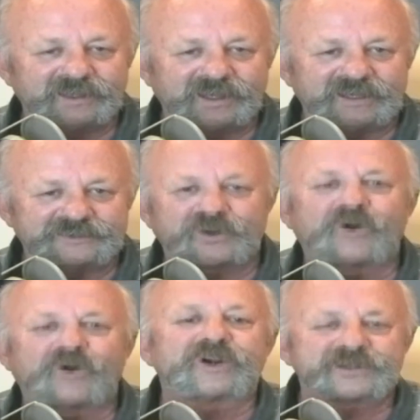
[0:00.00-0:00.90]
it's the
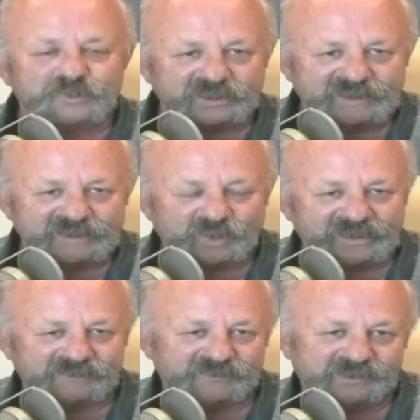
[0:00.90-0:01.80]
hardest work they've probably
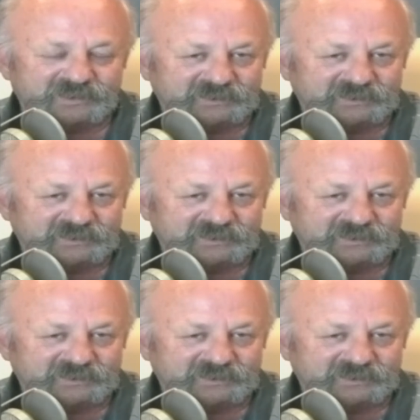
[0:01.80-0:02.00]
ever done.